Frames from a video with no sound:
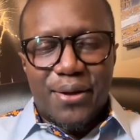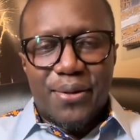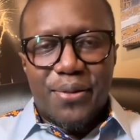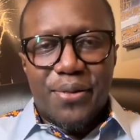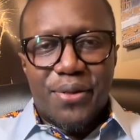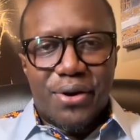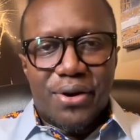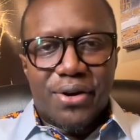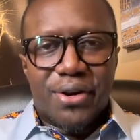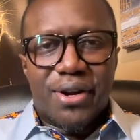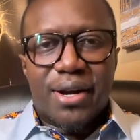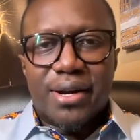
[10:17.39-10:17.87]

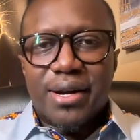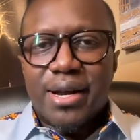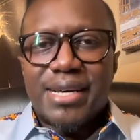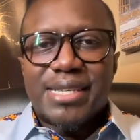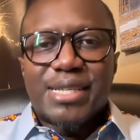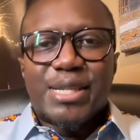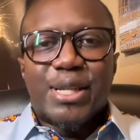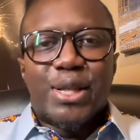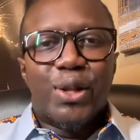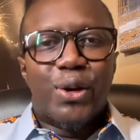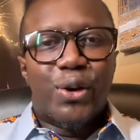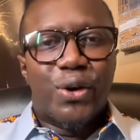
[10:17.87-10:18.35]
they're not
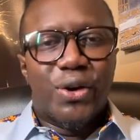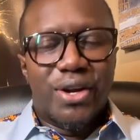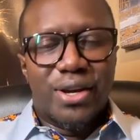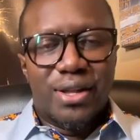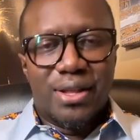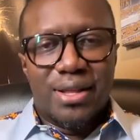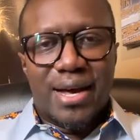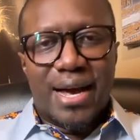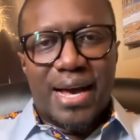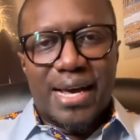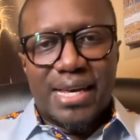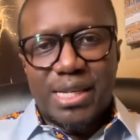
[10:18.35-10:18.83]
as
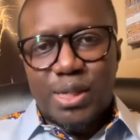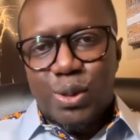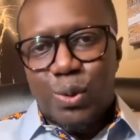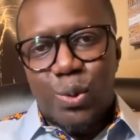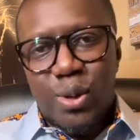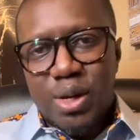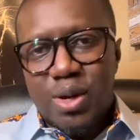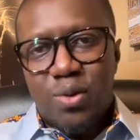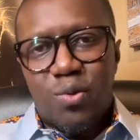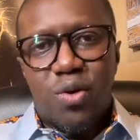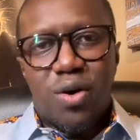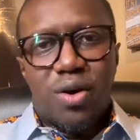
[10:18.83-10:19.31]
loyal as
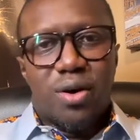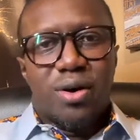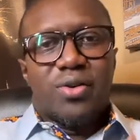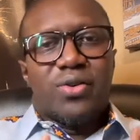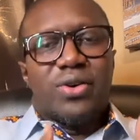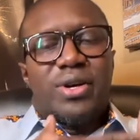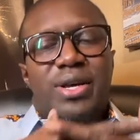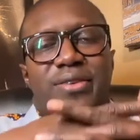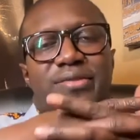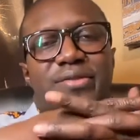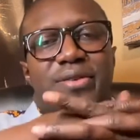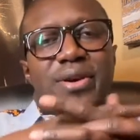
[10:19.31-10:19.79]
we
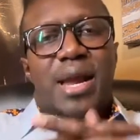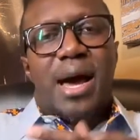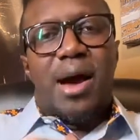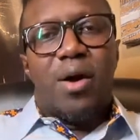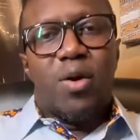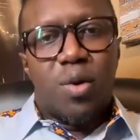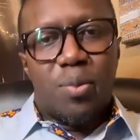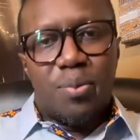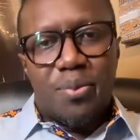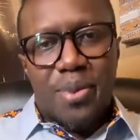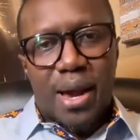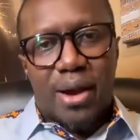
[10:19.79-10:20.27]
were or even
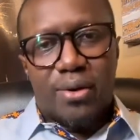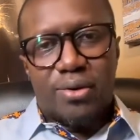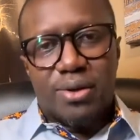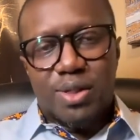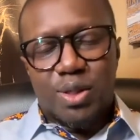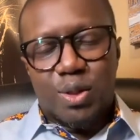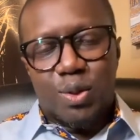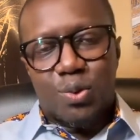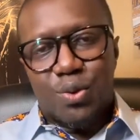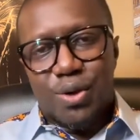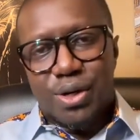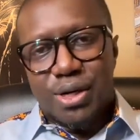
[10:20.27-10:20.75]
our
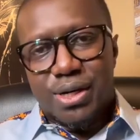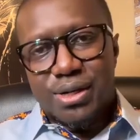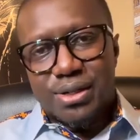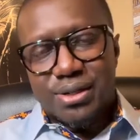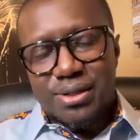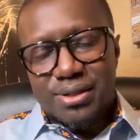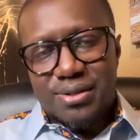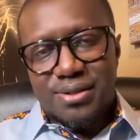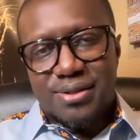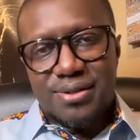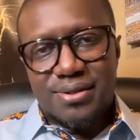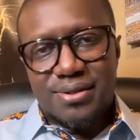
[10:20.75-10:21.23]
parents were.